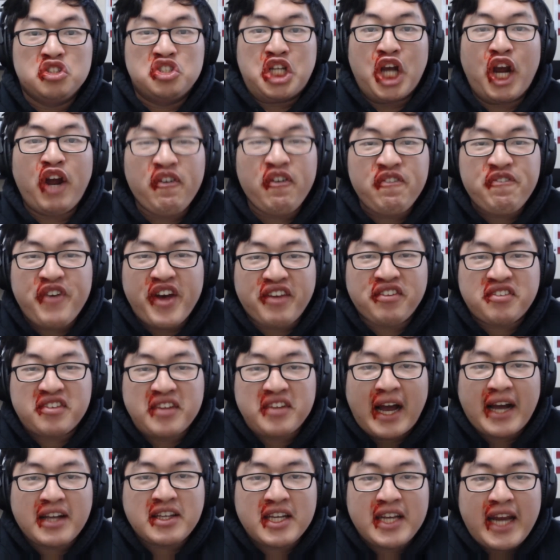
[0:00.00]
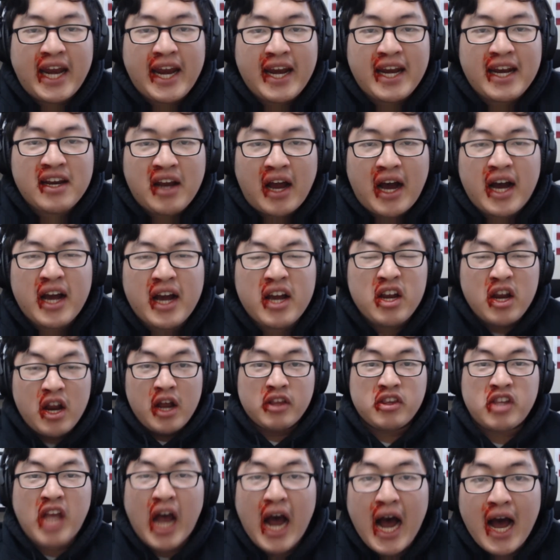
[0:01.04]
June 5th, 1989,
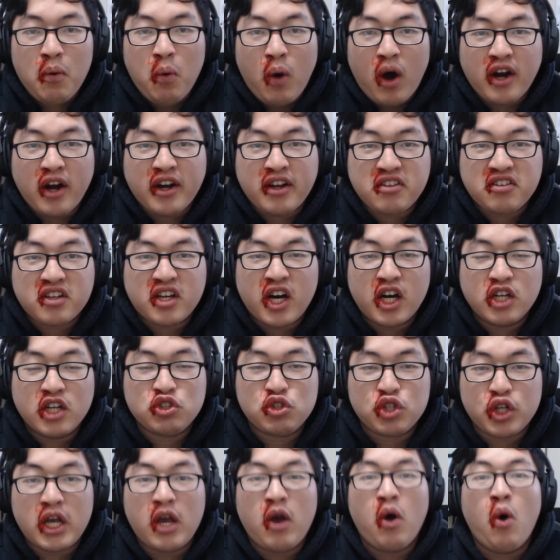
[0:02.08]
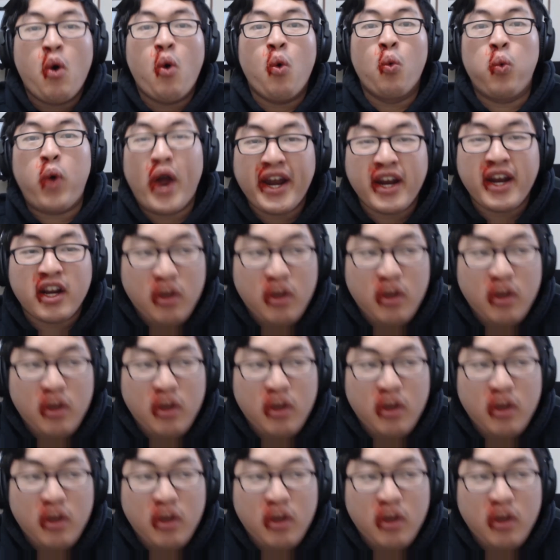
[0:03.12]
Taiwan is a country, Winnie the